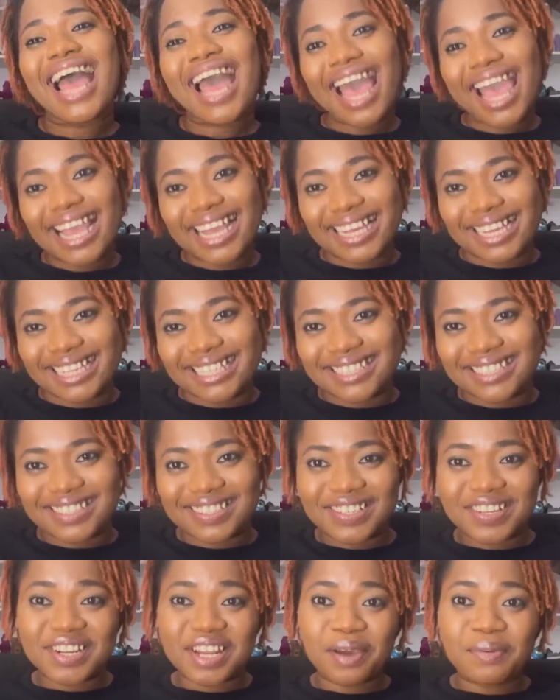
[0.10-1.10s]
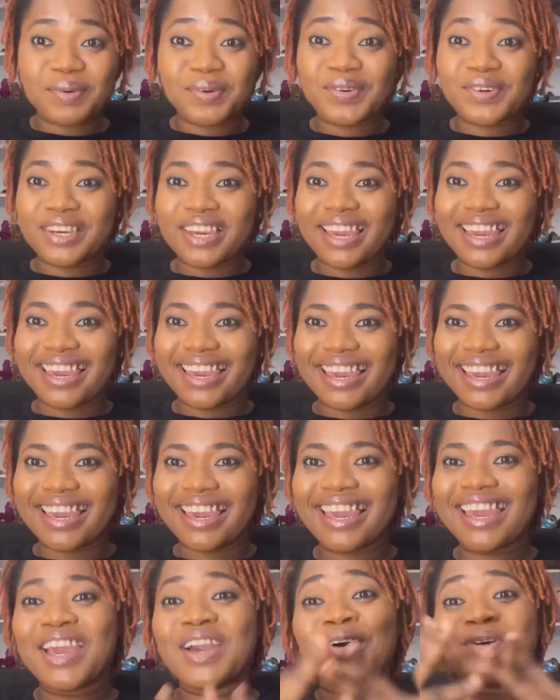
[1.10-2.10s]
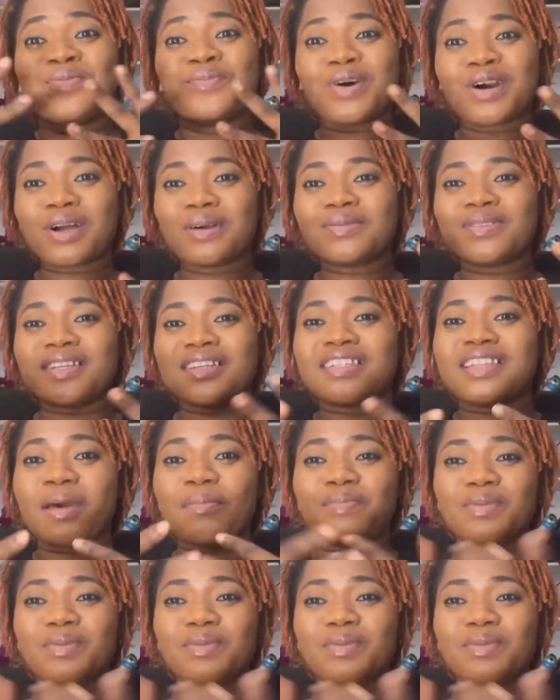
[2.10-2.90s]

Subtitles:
Hi guys, Olamikuye here. Welcome to another